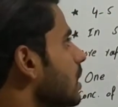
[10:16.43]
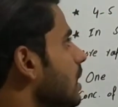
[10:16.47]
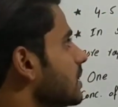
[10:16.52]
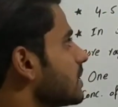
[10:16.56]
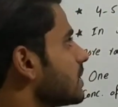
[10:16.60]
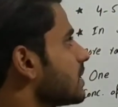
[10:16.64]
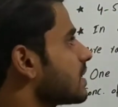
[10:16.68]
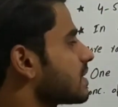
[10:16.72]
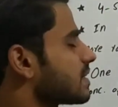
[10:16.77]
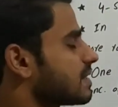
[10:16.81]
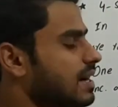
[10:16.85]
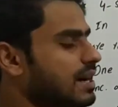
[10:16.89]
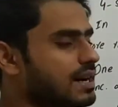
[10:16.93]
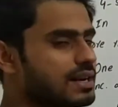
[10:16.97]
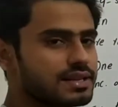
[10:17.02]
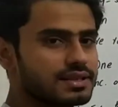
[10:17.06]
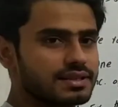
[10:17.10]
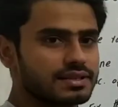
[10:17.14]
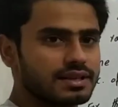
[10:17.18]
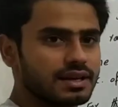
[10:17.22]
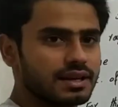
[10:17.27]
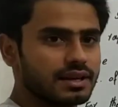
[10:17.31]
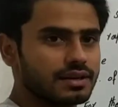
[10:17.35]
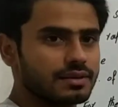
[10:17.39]
on the steady
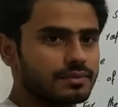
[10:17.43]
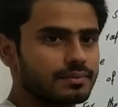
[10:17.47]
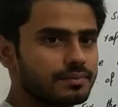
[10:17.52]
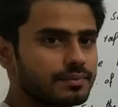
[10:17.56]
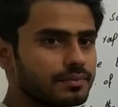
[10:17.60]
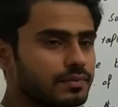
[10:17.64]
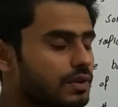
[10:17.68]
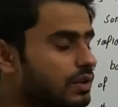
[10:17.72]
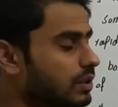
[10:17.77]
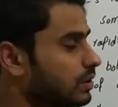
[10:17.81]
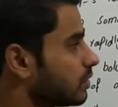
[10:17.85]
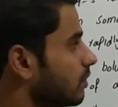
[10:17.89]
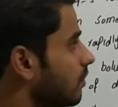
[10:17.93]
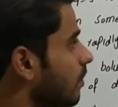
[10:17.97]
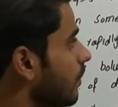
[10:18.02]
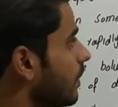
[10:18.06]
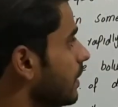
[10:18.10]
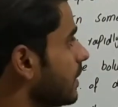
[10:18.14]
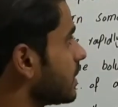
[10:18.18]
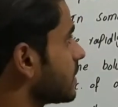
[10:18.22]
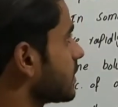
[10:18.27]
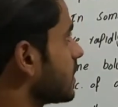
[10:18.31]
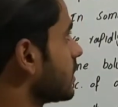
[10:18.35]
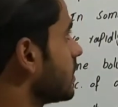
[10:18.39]
state. So we will
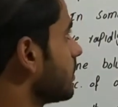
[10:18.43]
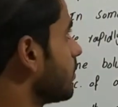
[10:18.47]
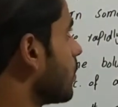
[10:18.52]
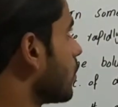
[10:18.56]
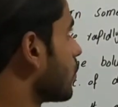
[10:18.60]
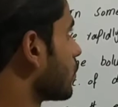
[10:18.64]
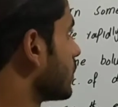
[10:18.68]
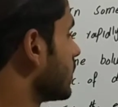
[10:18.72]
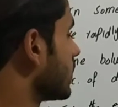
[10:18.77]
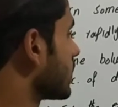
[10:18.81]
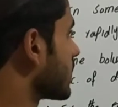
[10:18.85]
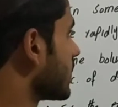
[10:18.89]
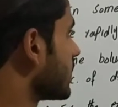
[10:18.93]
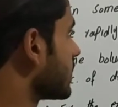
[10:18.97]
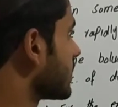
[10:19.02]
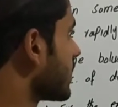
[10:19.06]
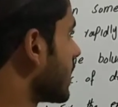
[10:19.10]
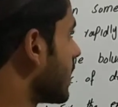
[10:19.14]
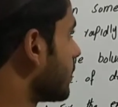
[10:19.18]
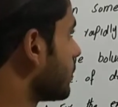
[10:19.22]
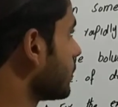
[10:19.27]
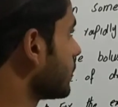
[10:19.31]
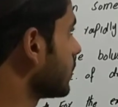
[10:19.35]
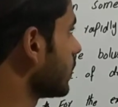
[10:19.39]
discuss about this
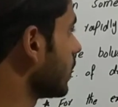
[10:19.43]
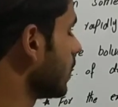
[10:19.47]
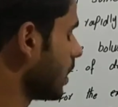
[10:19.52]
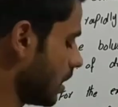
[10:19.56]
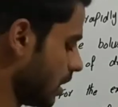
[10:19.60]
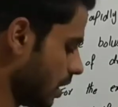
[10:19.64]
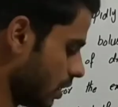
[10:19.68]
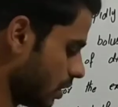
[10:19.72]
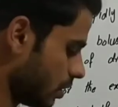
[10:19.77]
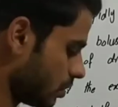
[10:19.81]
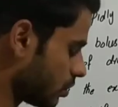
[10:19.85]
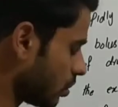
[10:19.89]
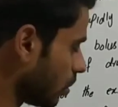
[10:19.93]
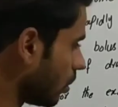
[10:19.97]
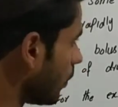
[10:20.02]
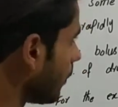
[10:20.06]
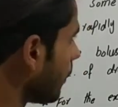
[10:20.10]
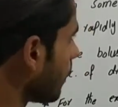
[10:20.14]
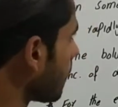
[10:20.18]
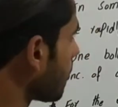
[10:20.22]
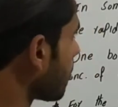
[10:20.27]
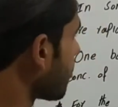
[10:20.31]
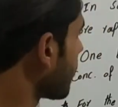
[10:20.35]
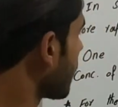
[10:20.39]
concept. So